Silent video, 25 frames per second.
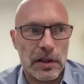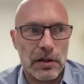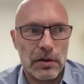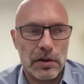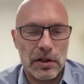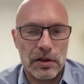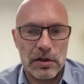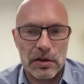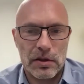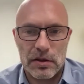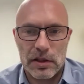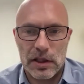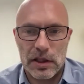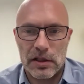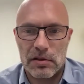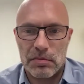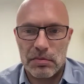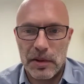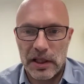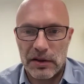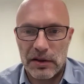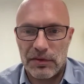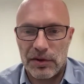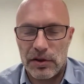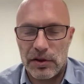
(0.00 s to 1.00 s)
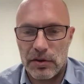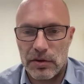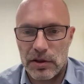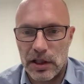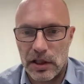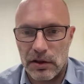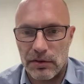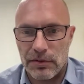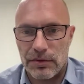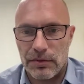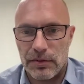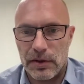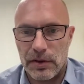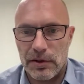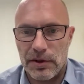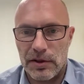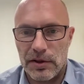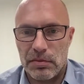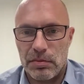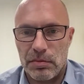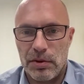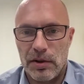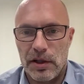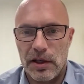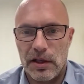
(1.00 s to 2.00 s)
You can just inspect for yourself. We'll
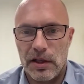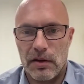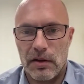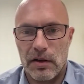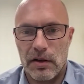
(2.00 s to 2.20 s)
just put it